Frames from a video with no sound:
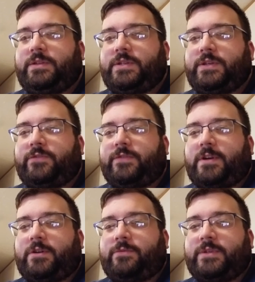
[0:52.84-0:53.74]
So
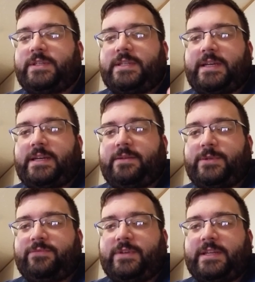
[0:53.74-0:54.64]
overall was
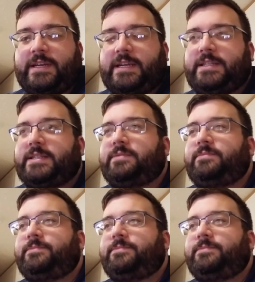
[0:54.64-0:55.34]
really nice